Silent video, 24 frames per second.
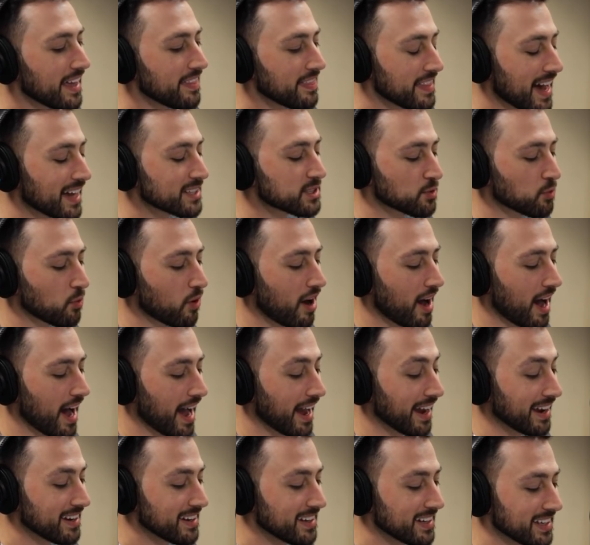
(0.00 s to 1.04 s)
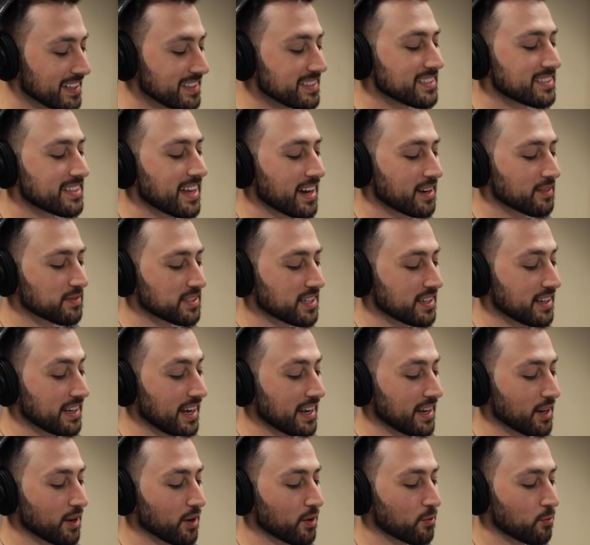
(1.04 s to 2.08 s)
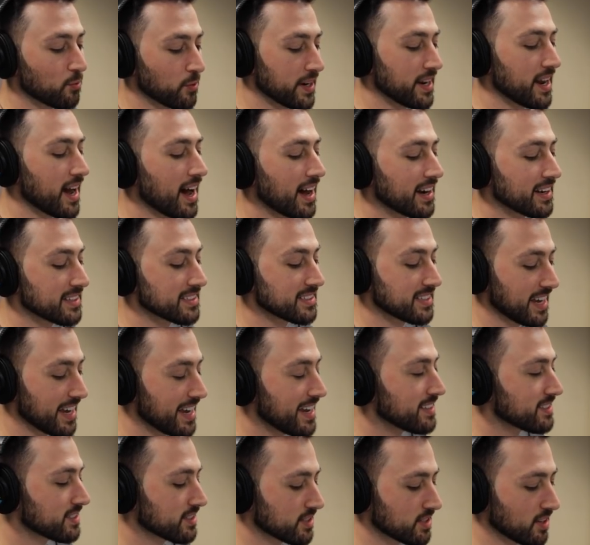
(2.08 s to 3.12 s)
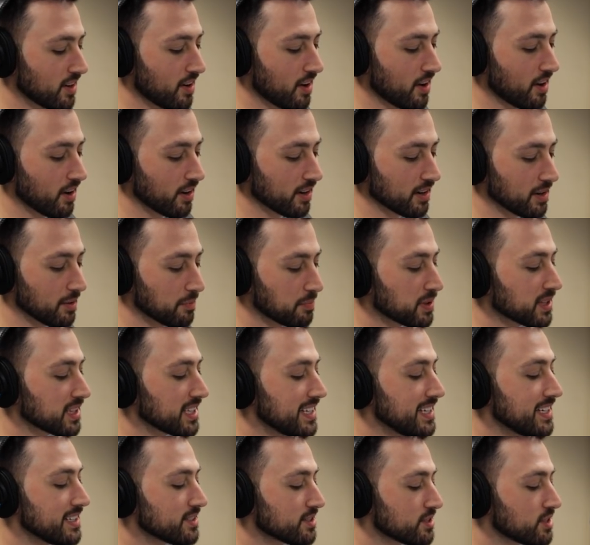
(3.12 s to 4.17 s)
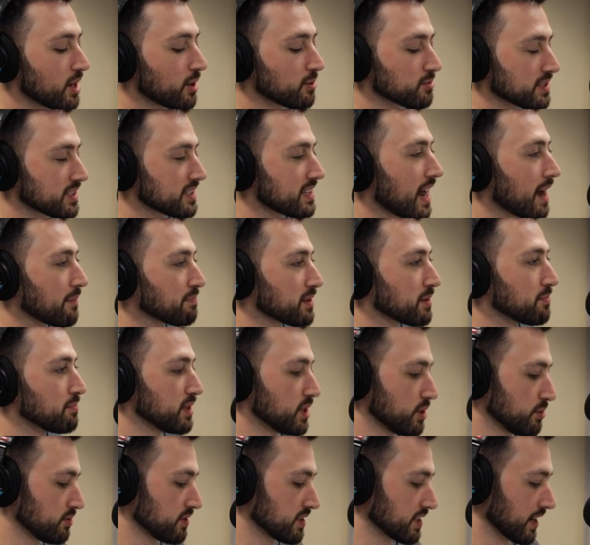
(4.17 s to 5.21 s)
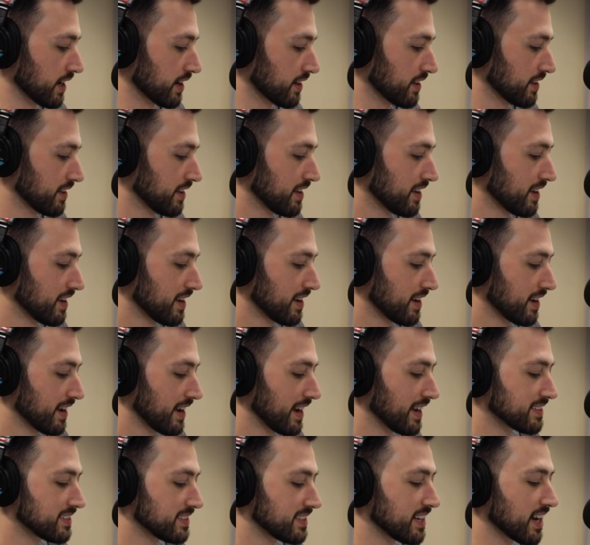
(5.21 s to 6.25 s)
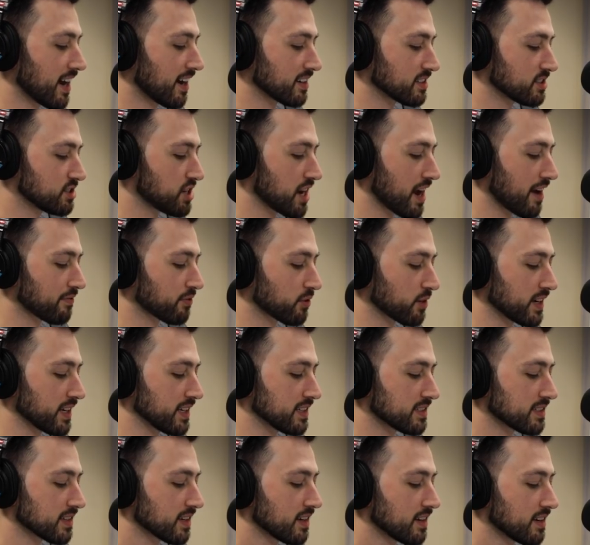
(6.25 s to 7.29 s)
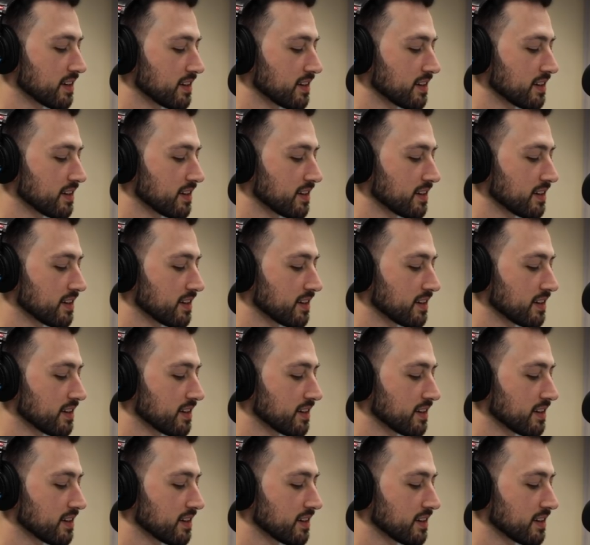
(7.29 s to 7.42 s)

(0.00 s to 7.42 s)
And that's why, instead of singing Rihanna's hit song, Please Don't Stop the Music, it's Young Jeffrey's